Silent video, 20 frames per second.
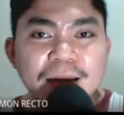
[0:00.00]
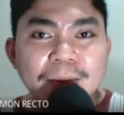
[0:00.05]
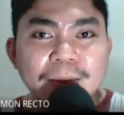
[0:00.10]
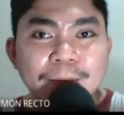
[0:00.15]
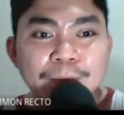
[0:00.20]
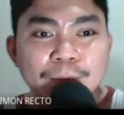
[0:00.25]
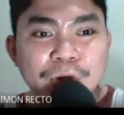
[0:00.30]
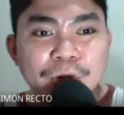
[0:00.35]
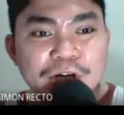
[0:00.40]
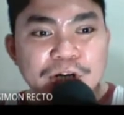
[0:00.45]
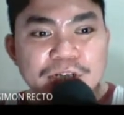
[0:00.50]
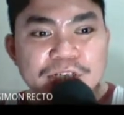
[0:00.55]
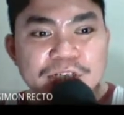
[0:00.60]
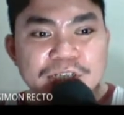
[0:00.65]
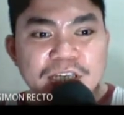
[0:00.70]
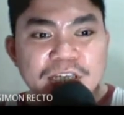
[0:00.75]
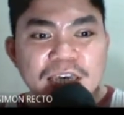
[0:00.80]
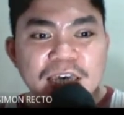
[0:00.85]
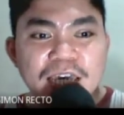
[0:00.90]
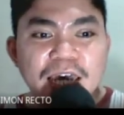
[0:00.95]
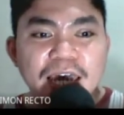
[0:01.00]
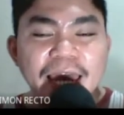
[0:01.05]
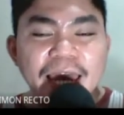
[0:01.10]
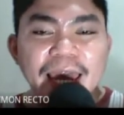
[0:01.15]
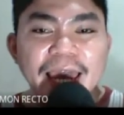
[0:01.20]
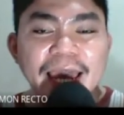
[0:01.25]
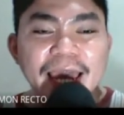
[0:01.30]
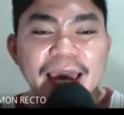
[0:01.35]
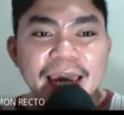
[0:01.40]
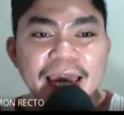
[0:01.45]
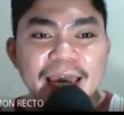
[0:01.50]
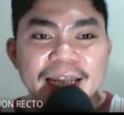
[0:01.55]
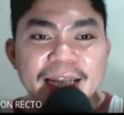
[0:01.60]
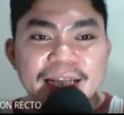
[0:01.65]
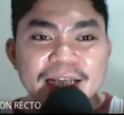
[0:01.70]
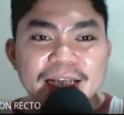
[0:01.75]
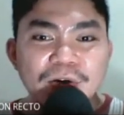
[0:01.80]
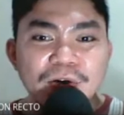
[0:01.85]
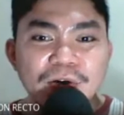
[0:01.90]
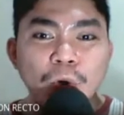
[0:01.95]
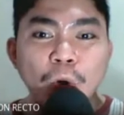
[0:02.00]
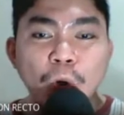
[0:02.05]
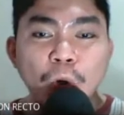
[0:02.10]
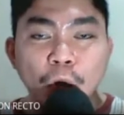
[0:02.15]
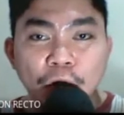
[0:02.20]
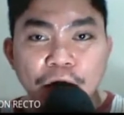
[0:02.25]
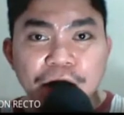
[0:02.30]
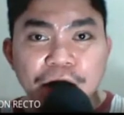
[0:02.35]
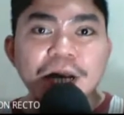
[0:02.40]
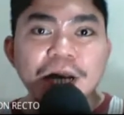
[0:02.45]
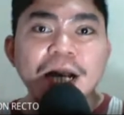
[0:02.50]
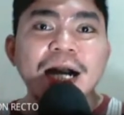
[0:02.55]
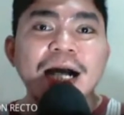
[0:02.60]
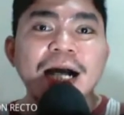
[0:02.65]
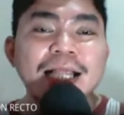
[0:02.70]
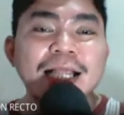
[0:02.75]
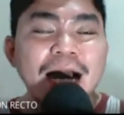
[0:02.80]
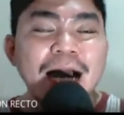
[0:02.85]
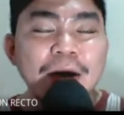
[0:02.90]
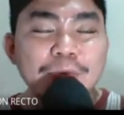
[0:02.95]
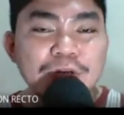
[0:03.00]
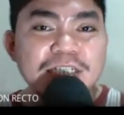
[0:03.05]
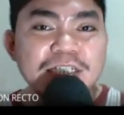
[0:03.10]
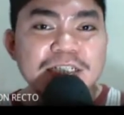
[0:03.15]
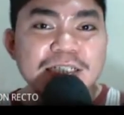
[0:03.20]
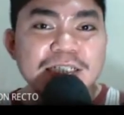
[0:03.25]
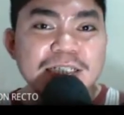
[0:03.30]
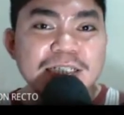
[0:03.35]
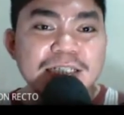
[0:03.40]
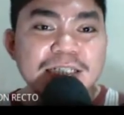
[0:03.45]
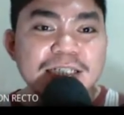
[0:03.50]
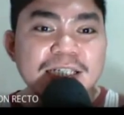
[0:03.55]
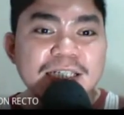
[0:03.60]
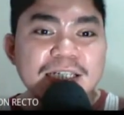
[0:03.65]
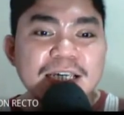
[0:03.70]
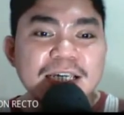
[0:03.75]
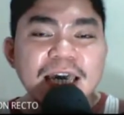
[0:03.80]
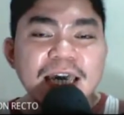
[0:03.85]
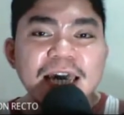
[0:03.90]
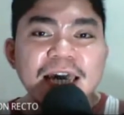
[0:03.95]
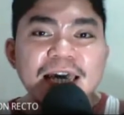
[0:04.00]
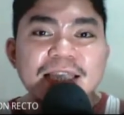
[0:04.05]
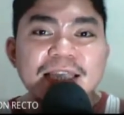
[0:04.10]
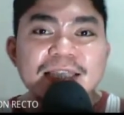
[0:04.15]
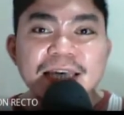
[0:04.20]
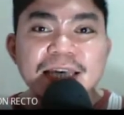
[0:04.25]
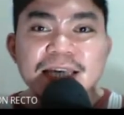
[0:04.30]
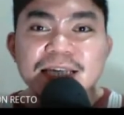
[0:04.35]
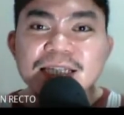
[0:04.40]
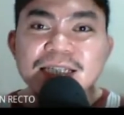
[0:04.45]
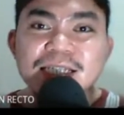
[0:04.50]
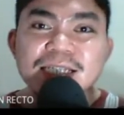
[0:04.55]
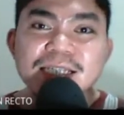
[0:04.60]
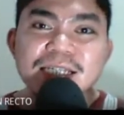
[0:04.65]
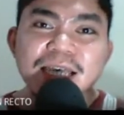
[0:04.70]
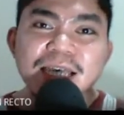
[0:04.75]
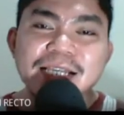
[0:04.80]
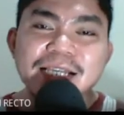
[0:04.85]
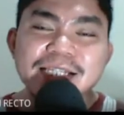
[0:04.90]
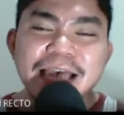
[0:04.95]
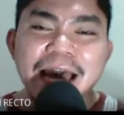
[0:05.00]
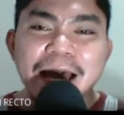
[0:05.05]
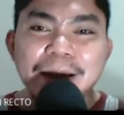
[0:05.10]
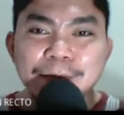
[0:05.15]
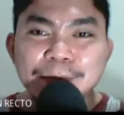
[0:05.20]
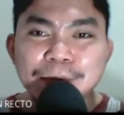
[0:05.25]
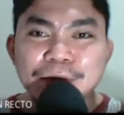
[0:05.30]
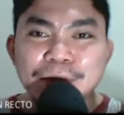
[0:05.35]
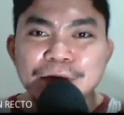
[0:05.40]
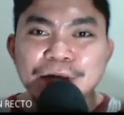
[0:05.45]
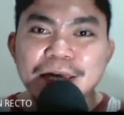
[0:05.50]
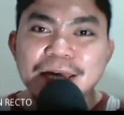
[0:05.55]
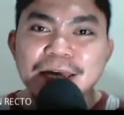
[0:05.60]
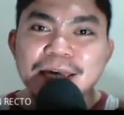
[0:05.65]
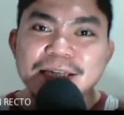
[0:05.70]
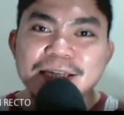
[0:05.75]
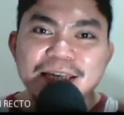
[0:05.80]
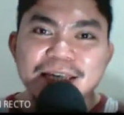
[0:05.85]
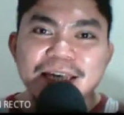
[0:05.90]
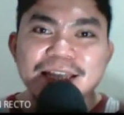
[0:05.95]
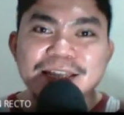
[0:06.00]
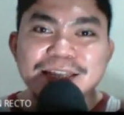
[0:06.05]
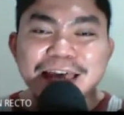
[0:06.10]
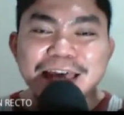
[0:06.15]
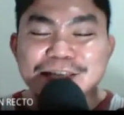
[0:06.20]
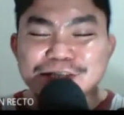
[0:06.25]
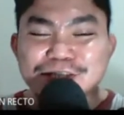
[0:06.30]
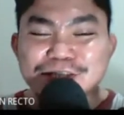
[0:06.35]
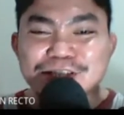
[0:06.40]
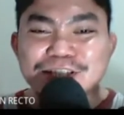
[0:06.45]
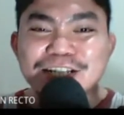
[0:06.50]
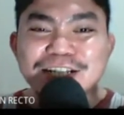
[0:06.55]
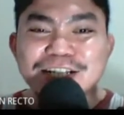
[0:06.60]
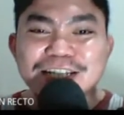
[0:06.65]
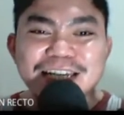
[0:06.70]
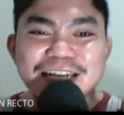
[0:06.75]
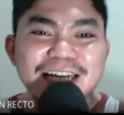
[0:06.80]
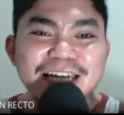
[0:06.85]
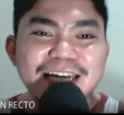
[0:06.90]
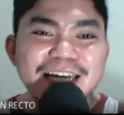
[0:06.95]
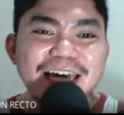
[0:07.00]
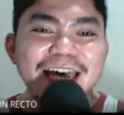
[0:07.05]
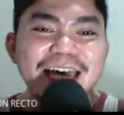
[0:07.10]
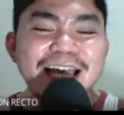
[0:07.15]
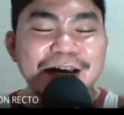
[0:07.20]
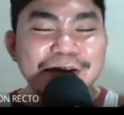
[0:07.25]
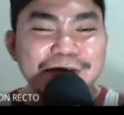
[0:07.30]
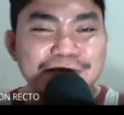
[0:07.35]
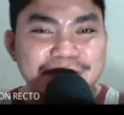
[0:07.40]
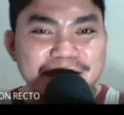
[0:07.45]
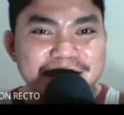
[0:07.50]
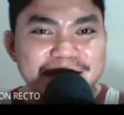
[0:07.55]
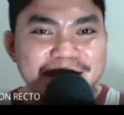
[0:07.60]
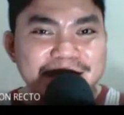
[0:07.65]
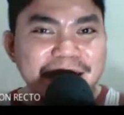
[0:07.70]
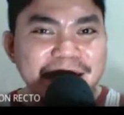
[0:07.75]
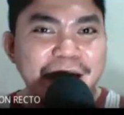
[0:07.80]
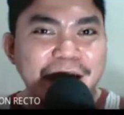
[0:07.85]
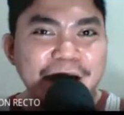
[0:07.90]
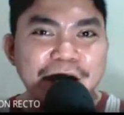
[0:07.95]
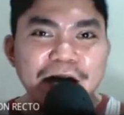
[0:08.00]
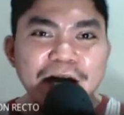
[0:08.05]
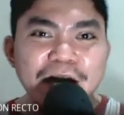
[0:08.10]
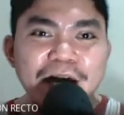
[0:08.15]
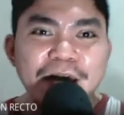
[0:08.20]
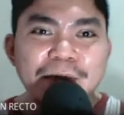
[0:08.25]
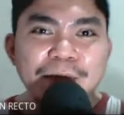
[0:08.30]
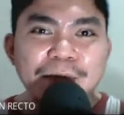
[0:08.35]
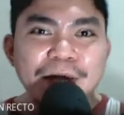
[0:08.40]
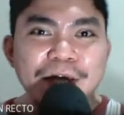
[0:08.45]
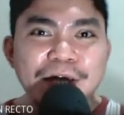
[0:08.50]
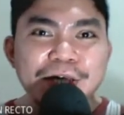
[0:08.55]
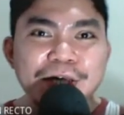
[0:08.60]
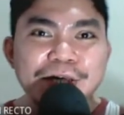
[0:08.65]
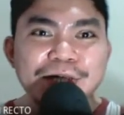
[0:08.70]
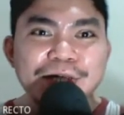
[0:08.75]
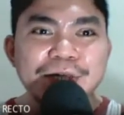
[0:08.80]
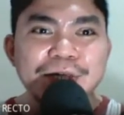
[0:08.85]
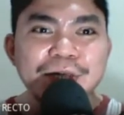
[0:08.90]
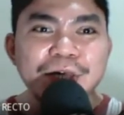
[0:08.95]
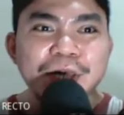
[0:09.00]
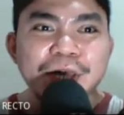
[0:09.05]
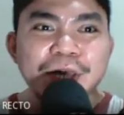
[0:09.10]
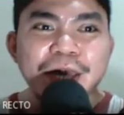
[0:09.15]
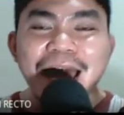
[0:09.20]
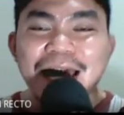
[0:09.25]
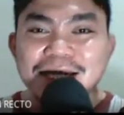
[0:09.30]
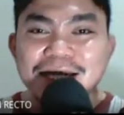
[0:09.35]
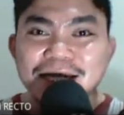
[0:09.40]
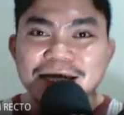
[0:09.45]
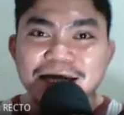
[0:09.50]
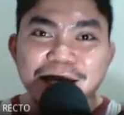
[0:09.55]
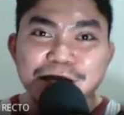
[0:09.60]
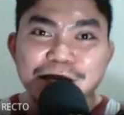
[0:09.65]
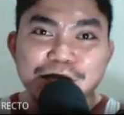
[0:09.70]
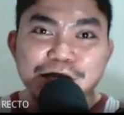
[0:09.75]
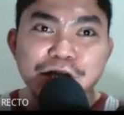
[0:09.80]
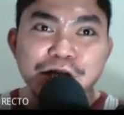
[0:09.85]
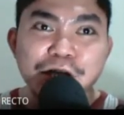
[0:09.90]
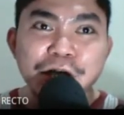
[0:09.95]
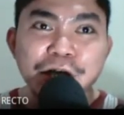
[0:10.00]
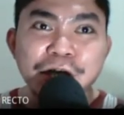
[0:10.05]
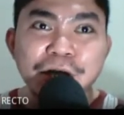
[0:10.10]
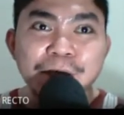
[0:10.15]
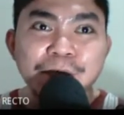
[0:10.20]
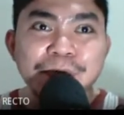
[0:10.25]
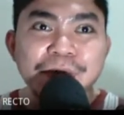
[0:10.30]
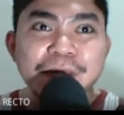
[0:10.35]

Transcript: Mercy and or allowance. This example is intentionally included there because as a teacher,